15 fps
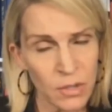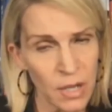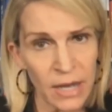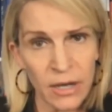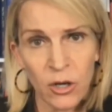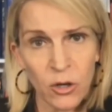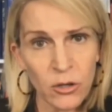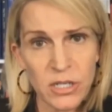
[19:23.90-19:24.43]

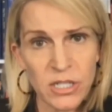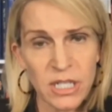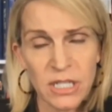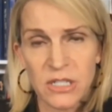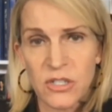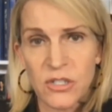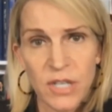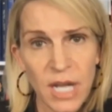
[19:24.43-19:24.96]

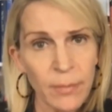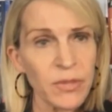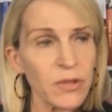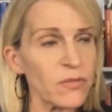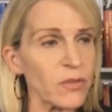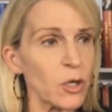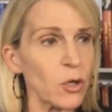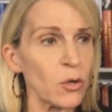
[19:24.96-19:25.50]
encouraging to stop the
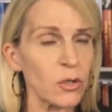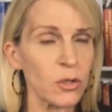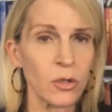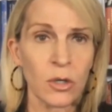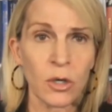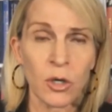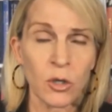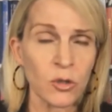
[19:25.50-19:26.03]
vote
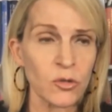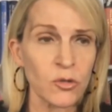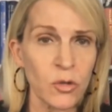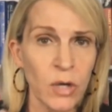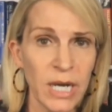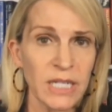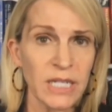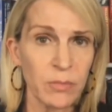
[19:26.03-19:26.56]
or
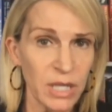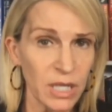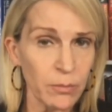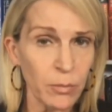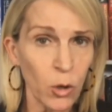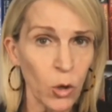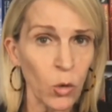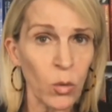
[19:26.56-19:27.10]
trying to be
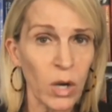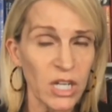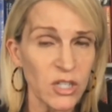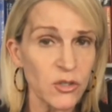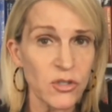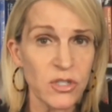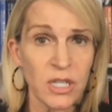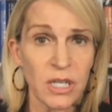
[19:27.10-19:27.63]
poll
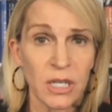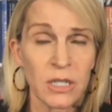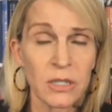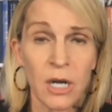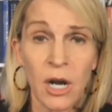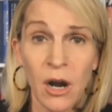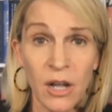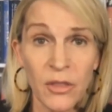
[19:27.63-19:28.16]
watchers that
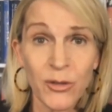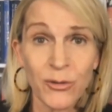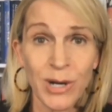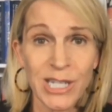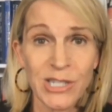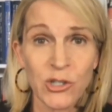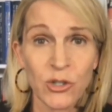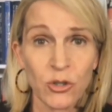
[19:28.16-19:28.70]
aren't
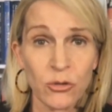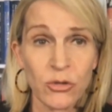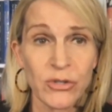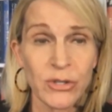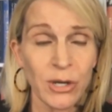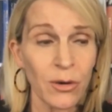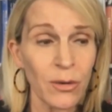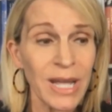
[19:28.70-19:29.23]
authorized to do
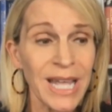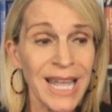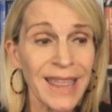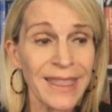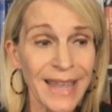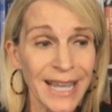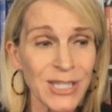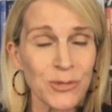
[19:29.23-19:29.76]
so.
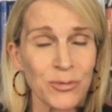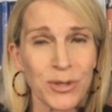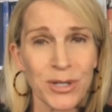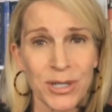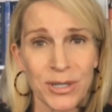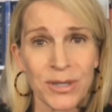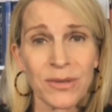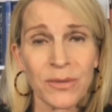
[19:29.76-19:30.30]
That's
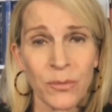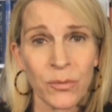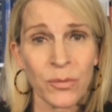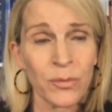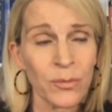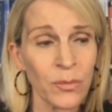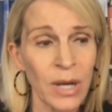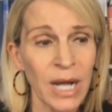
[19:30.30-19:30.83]
where
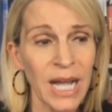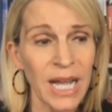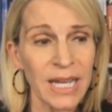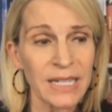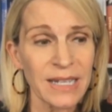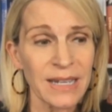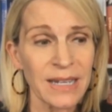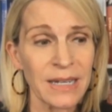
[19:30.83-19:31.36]

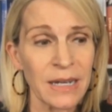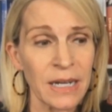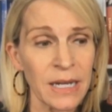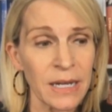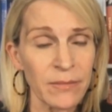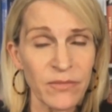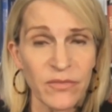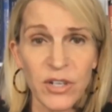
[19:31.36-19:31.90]
I
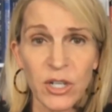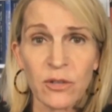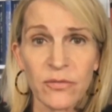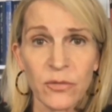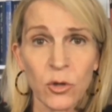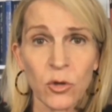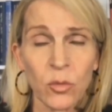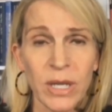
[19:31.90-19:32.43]
am
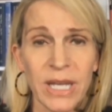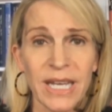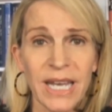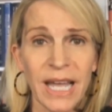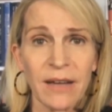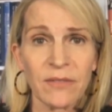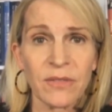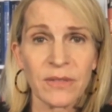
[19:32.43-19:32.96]
fearful we could
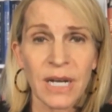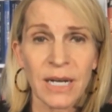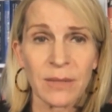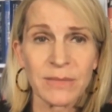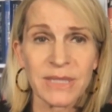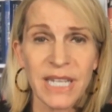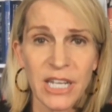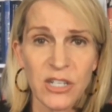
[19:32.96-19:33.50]
have
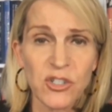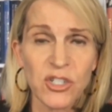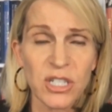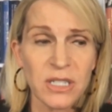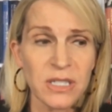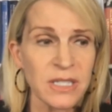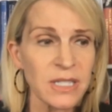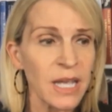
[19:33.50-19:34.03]

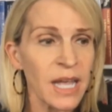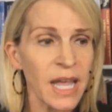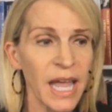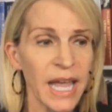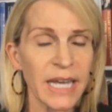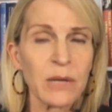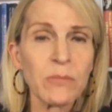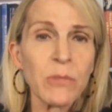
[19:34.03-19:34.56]
tensions
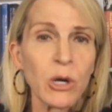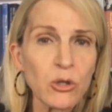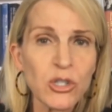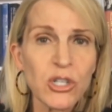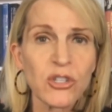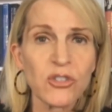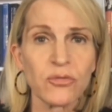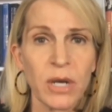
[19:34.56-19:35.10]
and
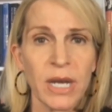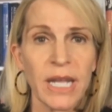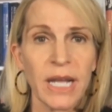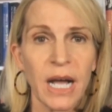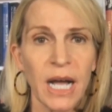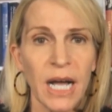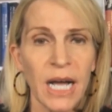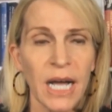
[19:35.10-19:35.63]
emotions running
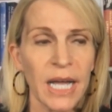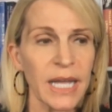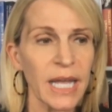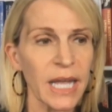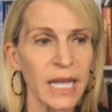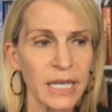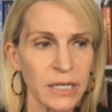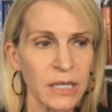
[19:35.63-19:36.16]
high
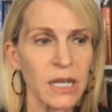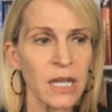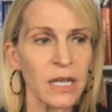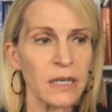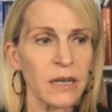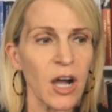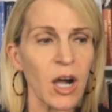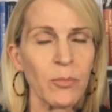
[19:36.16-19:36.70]

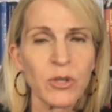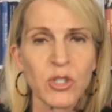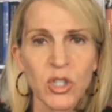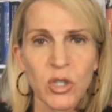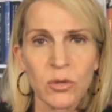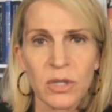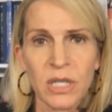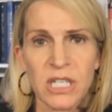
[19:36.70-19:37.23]
and
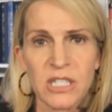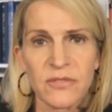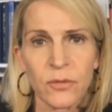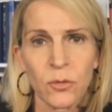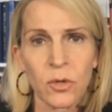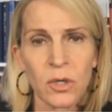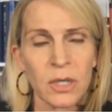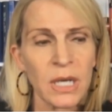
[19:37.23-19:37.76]
opportunities
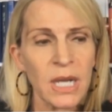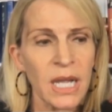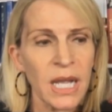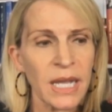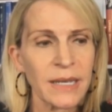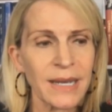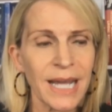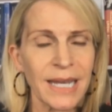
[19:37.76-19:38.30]
for
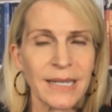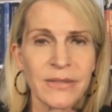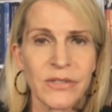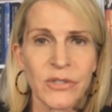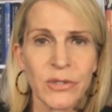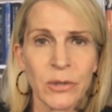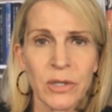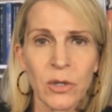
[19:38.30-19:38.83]
not
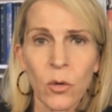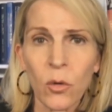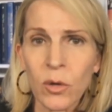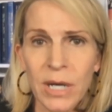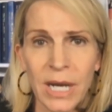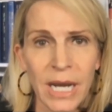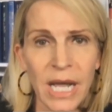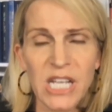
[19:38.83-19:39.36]
necessarily
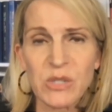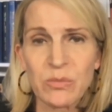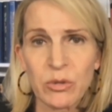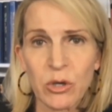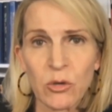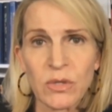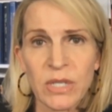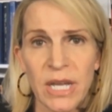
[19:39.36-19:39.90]
organized
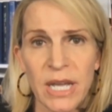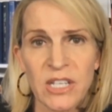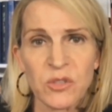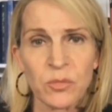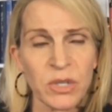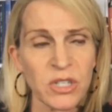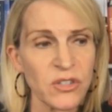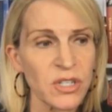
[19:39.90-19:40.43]
protests,
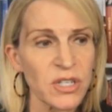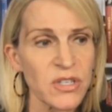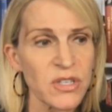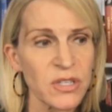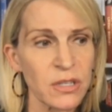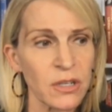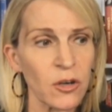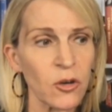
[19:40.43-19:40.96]
but
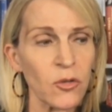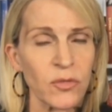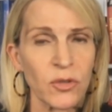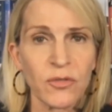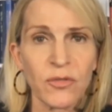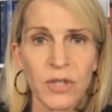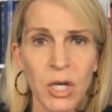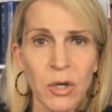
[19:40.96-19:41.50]
just the
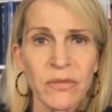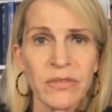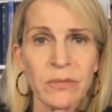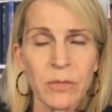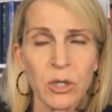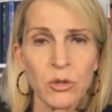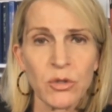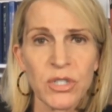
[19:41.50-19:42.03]
overflow of
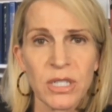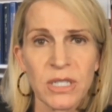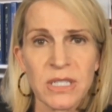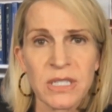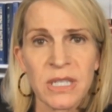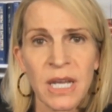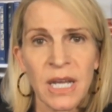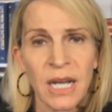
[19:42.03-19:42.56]

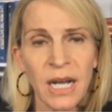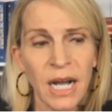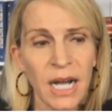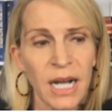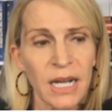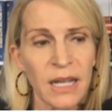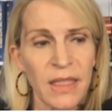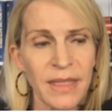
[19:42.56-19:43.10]
emotions.
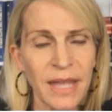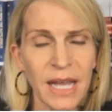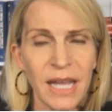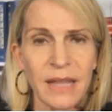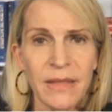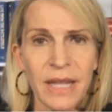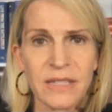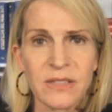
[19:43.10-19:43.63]

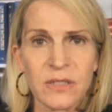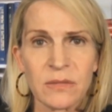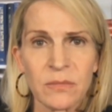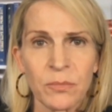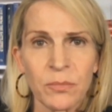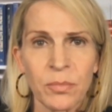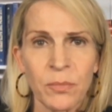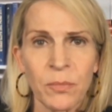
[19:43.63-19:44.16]
And that's
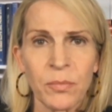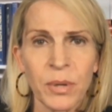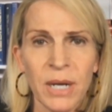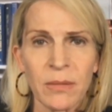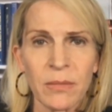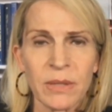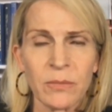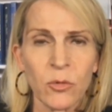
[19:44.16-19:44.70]

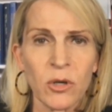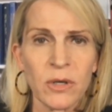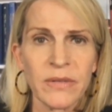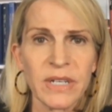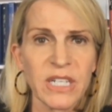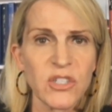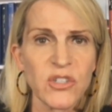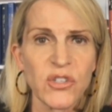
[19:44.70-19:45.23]
probably more of
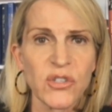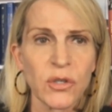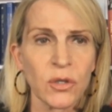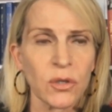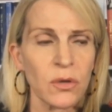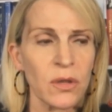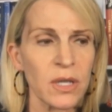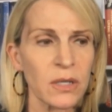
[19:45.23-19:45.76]
a
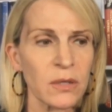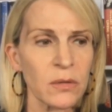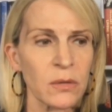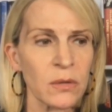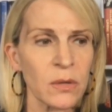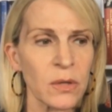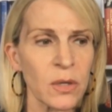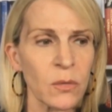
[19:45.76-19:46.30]
concern than
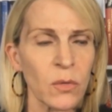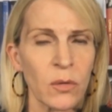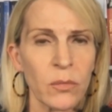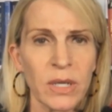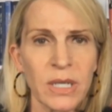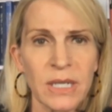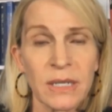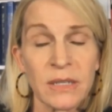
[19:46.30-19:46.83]
what
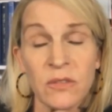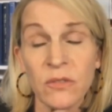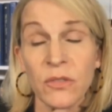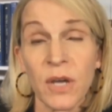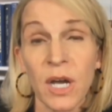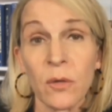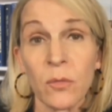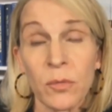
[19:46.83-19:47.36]
we
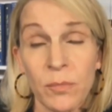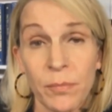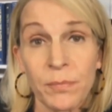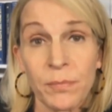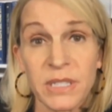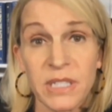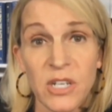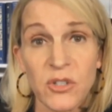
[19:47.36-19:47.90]
thought would
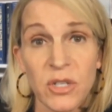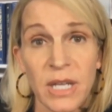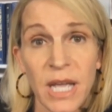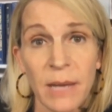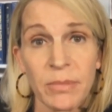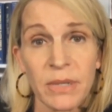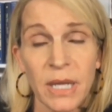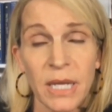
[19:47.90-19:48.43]
potentially
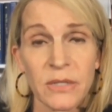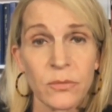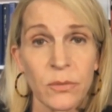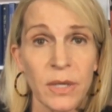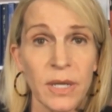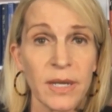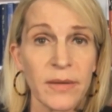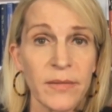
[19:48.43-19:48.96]
happen last
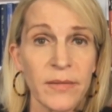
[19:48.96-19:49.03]
week.